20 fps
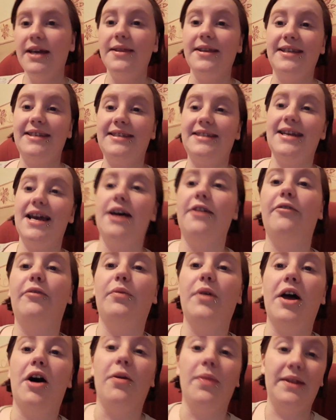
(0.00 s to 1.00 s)
The
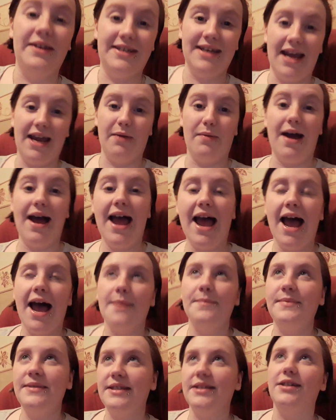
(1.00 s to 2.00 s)
staff on the day were
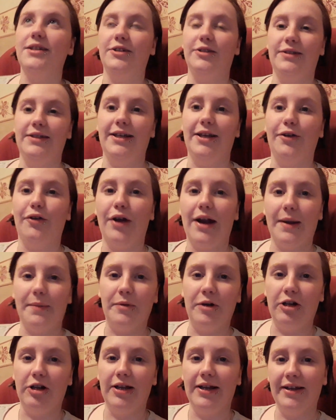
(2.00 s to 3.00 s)
absolutely
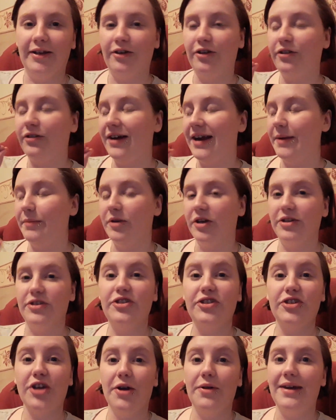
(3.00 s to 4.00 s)
incredible,
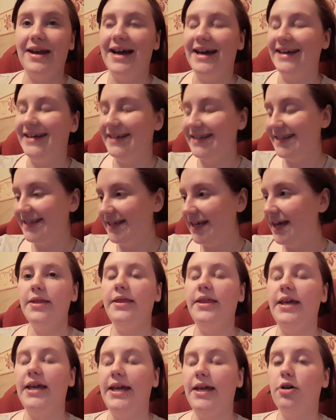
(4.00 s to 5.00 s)
so nice.
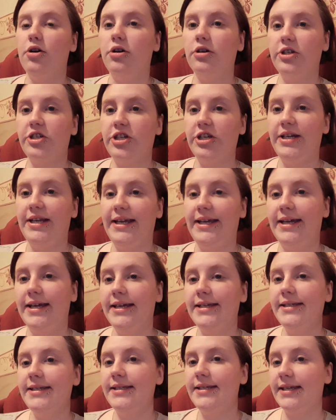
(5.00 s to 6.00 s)
The
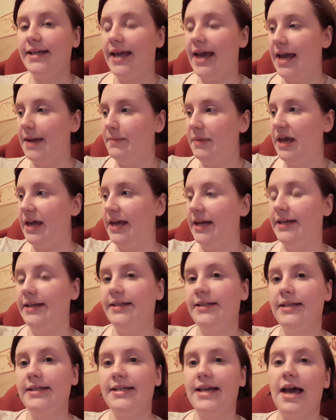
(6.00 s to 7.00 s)
auctioneers came
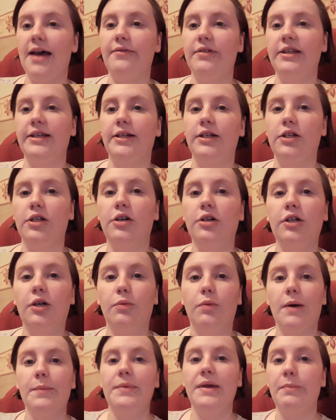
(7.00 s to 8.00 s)
in to have a little look
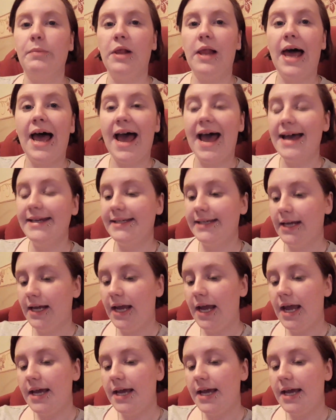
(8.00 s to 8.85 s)
at what people had.